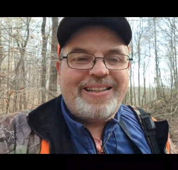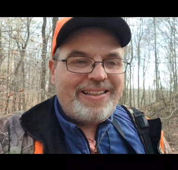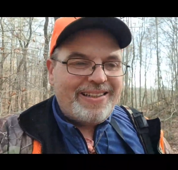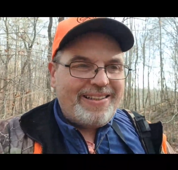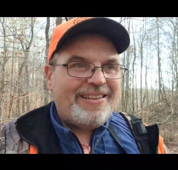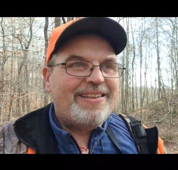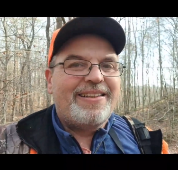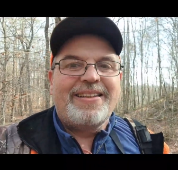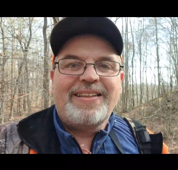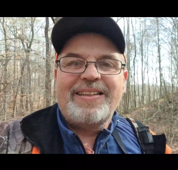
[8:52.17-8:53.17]

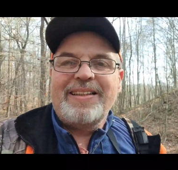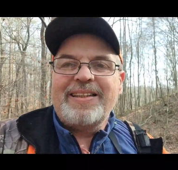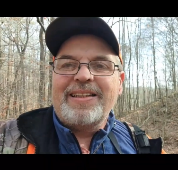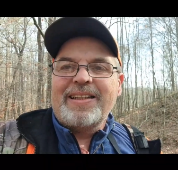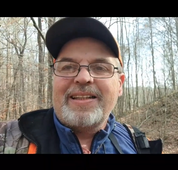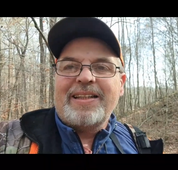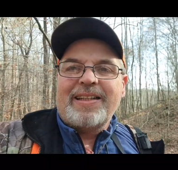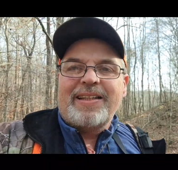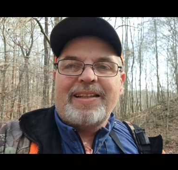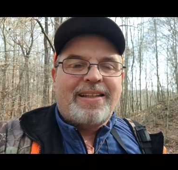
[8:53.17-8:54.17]

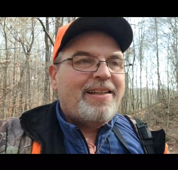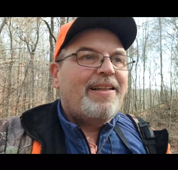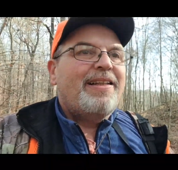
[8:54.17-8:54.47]
Nobody speaks.